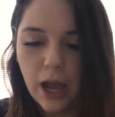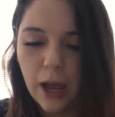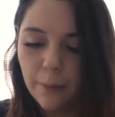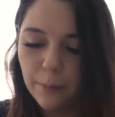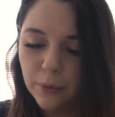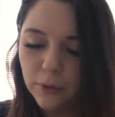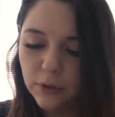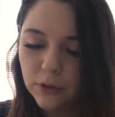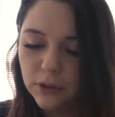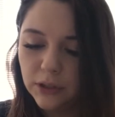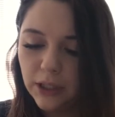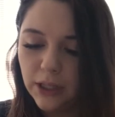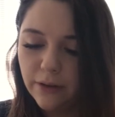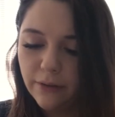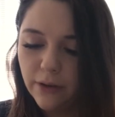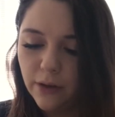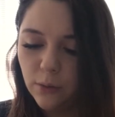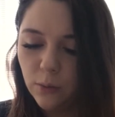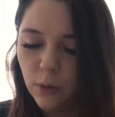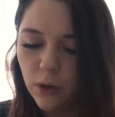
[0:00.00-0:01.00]
I believe
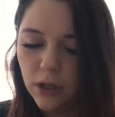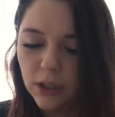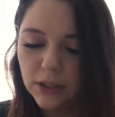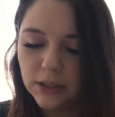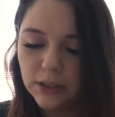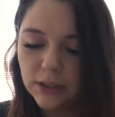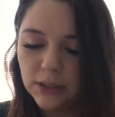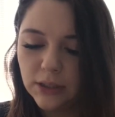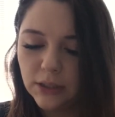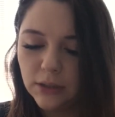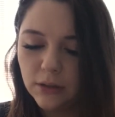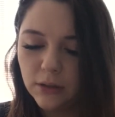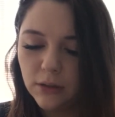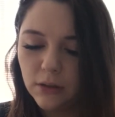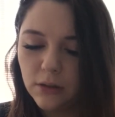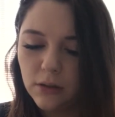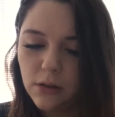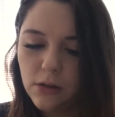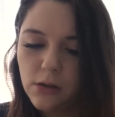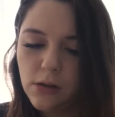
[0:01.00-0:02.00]
it was
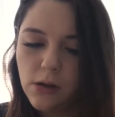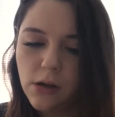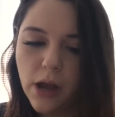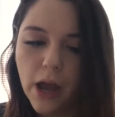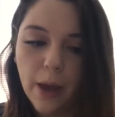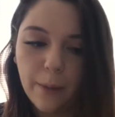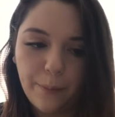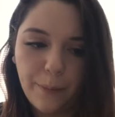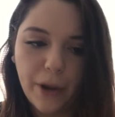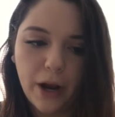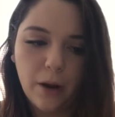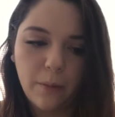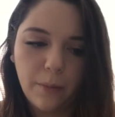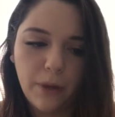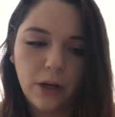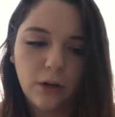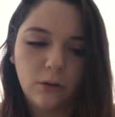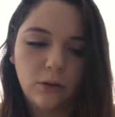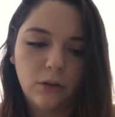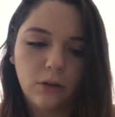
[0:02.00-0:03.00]
at Bare
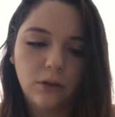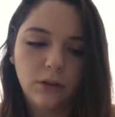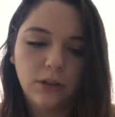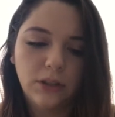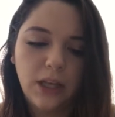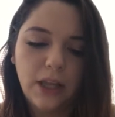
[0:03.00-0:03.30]
Minerals.